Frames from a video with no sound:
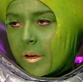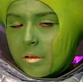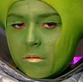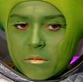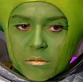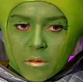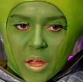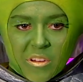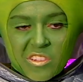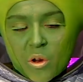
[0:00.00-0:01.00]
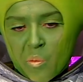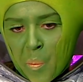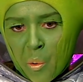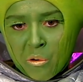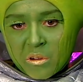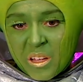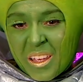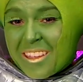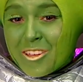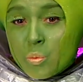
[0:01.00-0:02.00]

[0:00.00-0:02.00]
Alright, there is no report.